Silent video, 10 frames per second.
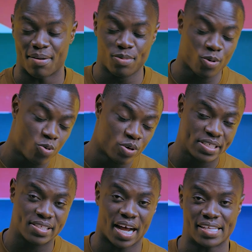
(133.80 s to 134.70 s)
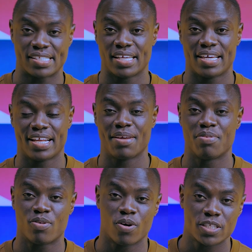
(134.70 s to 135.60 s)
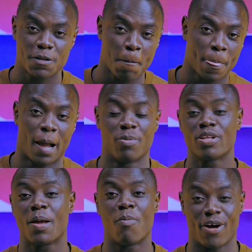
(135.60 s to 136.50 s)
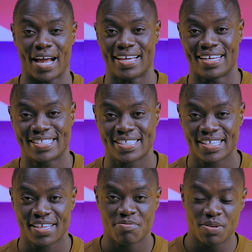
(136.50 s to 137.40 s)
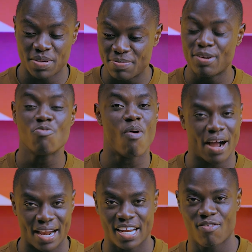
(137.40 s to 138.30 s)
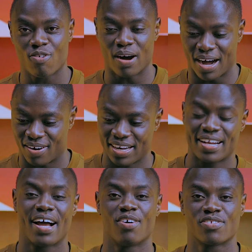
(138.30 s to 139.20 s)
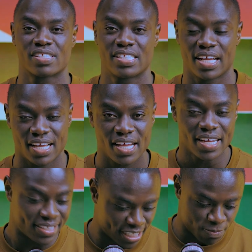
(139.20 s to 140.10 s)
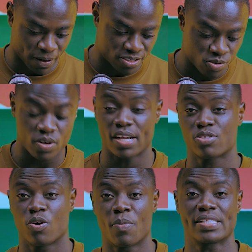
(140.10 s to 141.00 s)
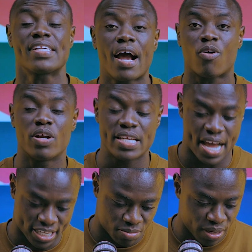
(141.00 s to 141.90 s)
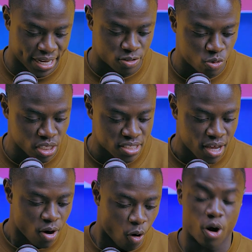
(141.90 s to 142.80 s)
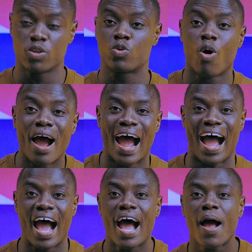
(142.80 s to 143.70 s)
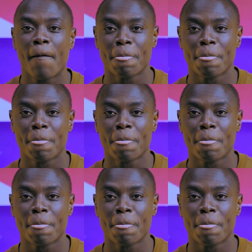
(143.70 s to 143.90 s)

not good at singing it because I'm not a boga yet. We do boga level. I'll learn how to sing this particular song. But Sarkodie has made a tweet on Twitter,